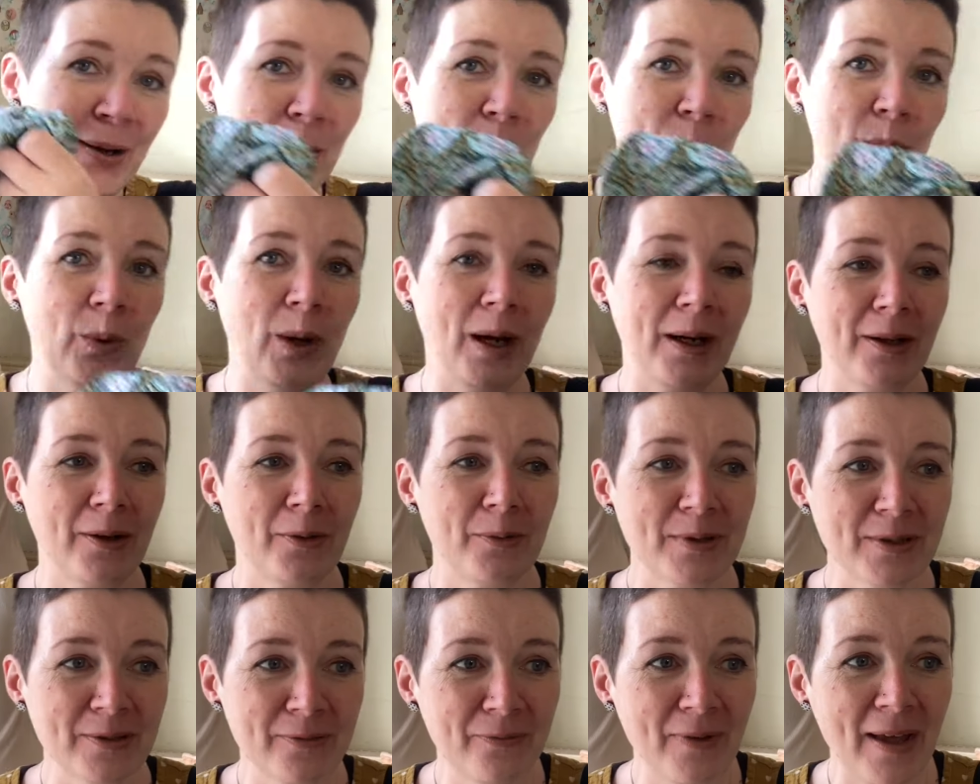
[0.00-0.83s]
and I
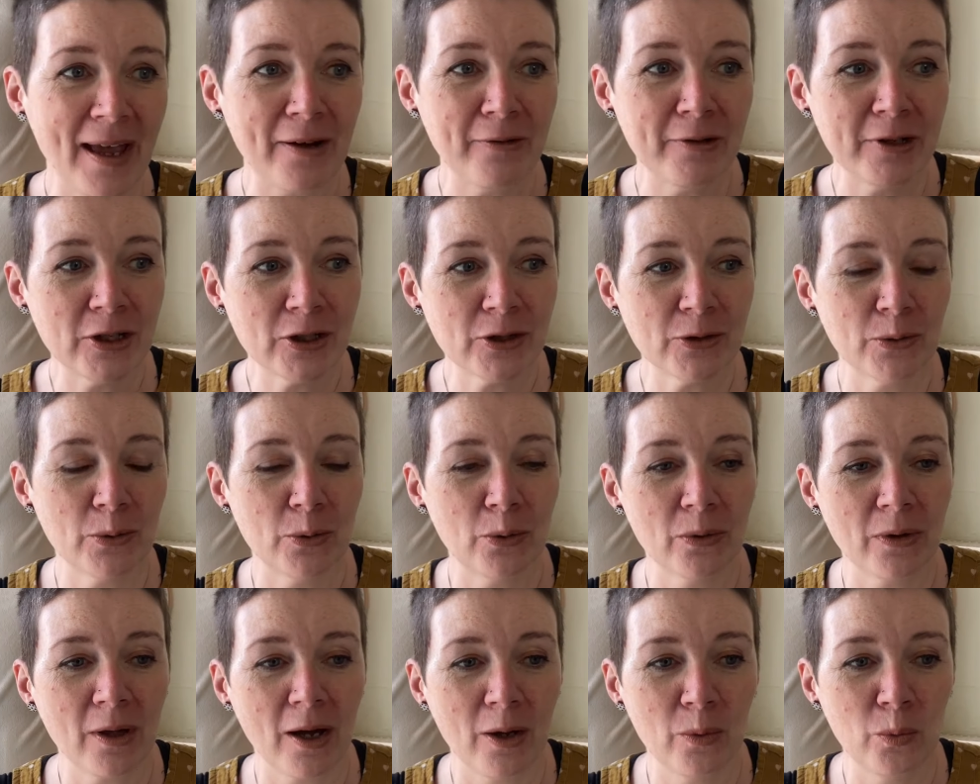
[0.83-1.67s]
was very sure
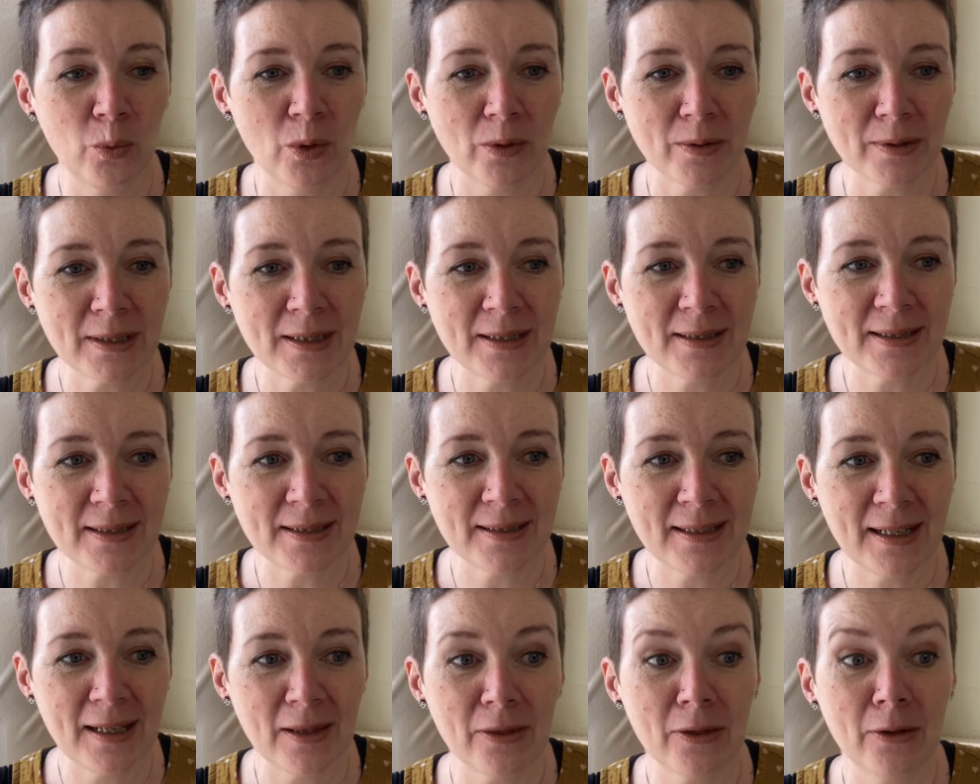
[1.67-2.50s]
that I wanted to
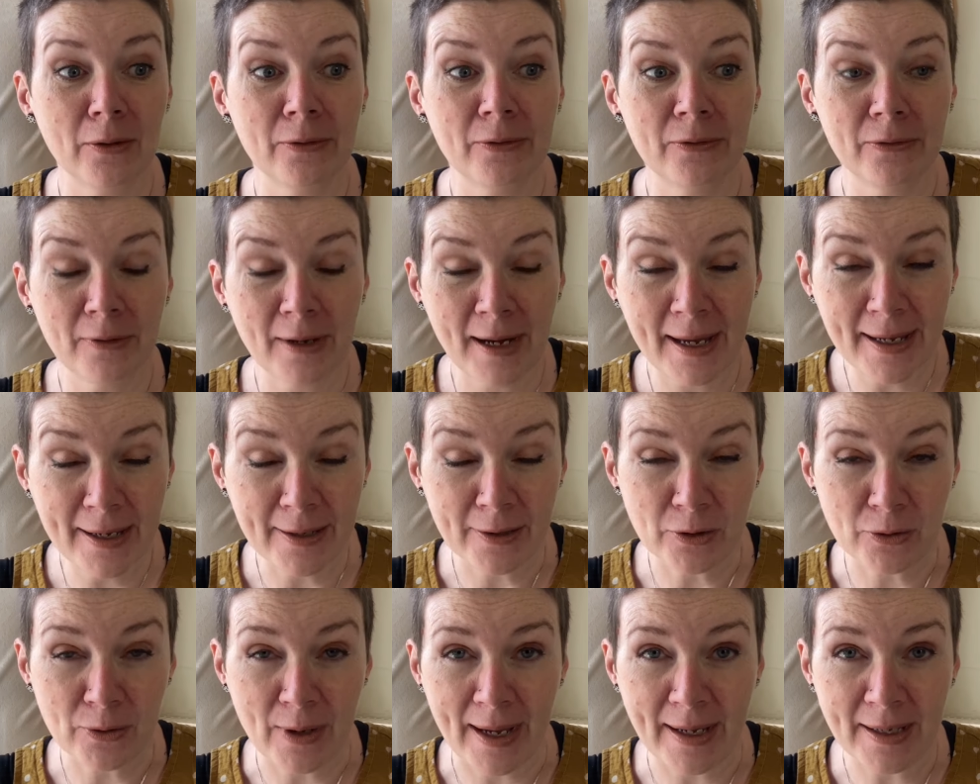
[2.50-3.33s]
knit the Freya
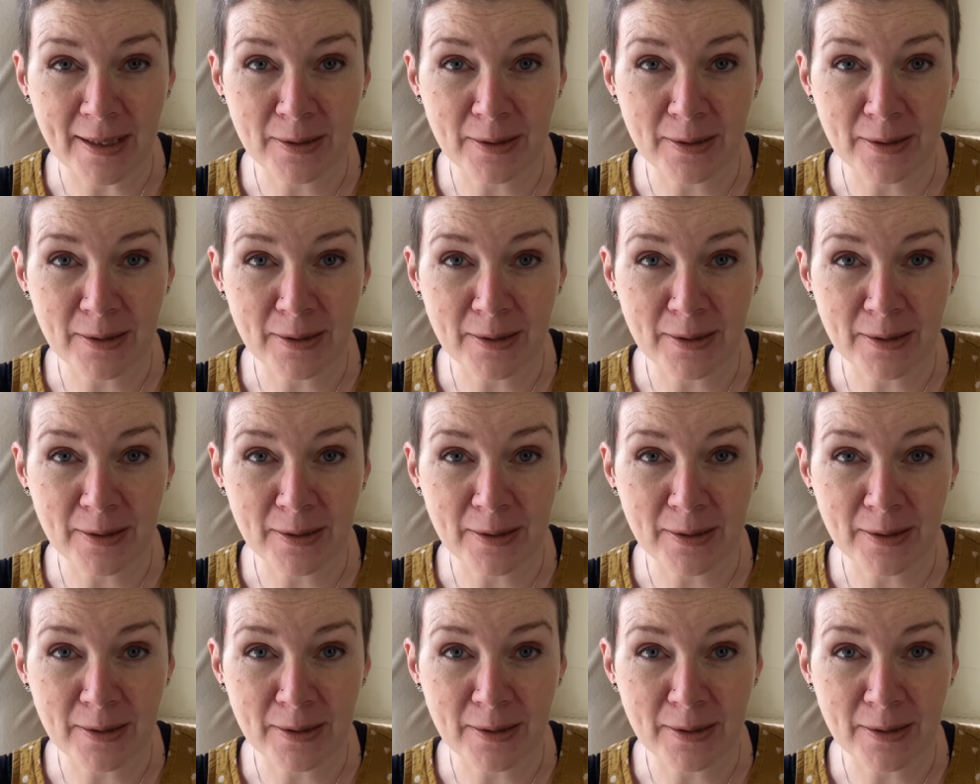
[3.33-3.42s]
dress,